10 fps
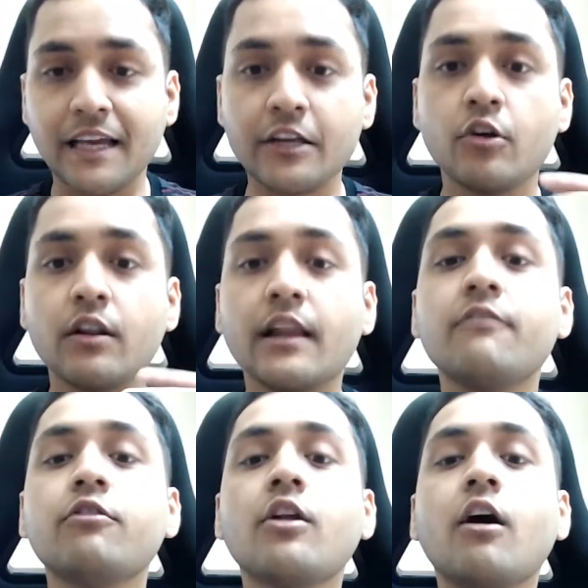in your
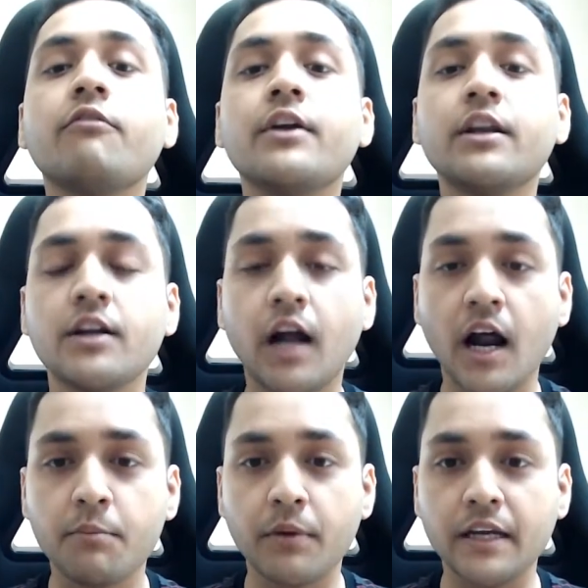level of inner
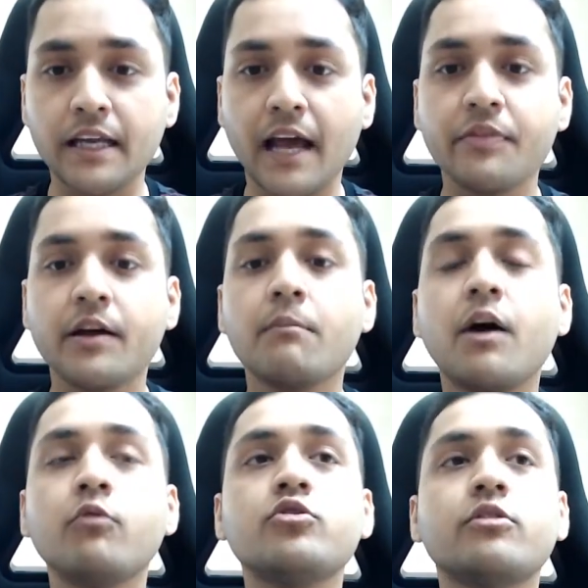harmony and the
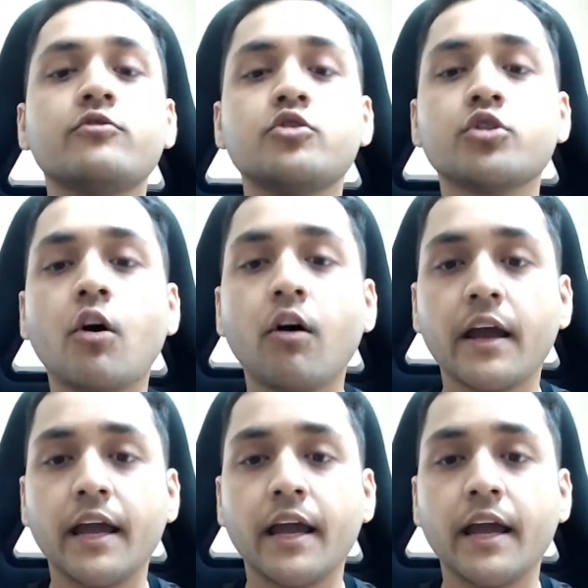amount of joy